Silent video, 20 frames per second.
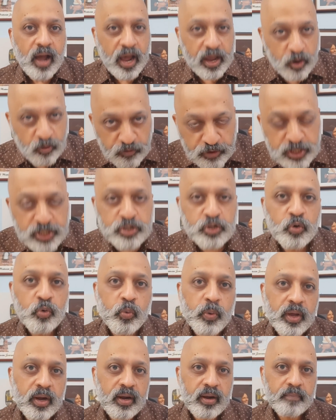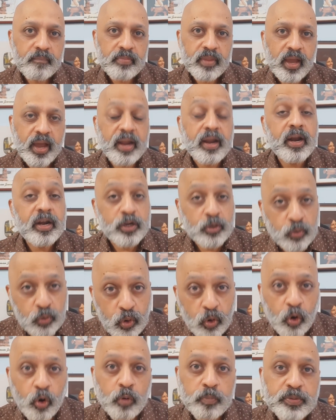I wish you well and I
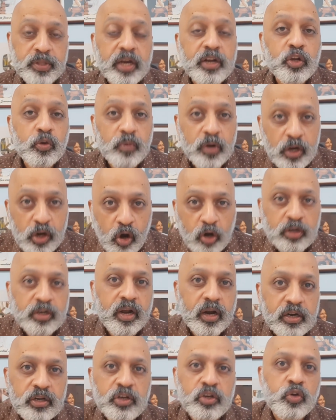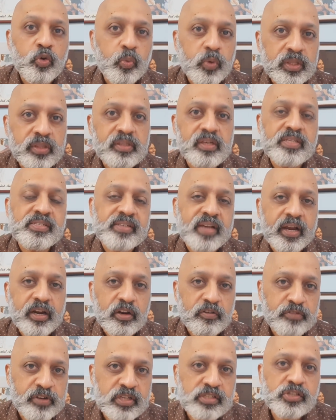do hope that you will not continue with these
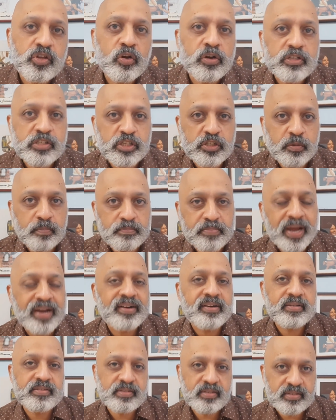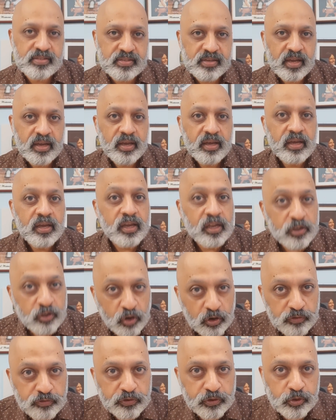kind of dishonest practices in
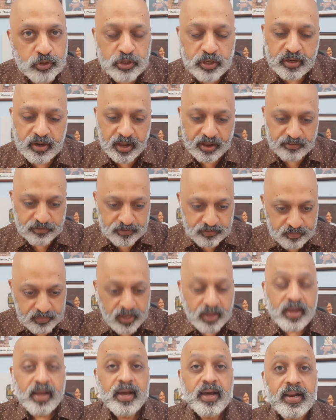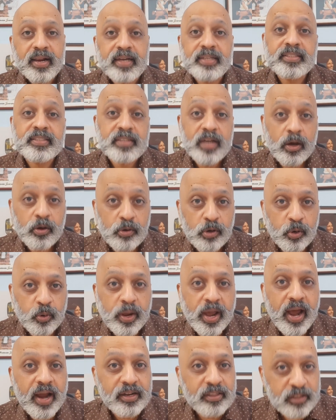your future life. Let's now
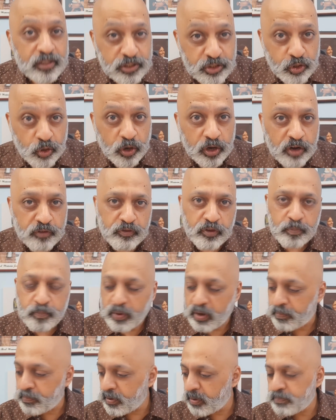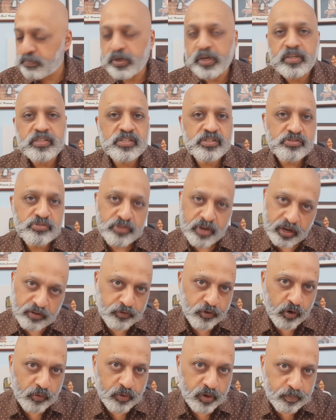look at the geography paper, pretty
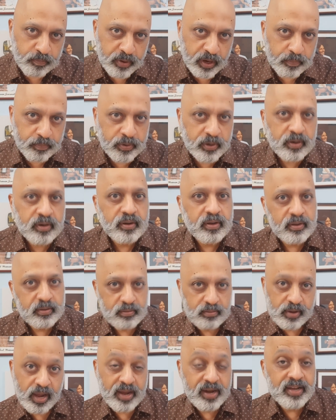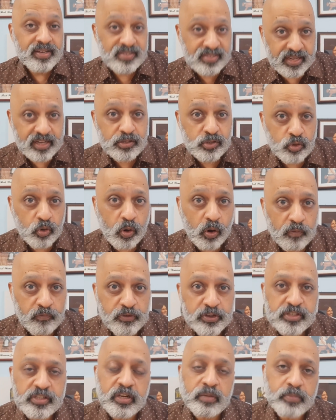straightforward paper. And I say so
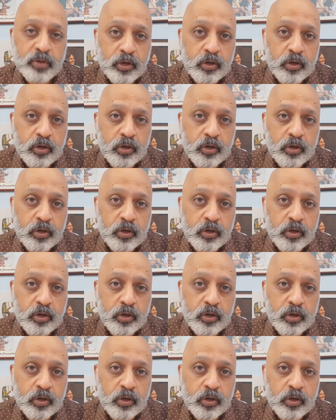obviously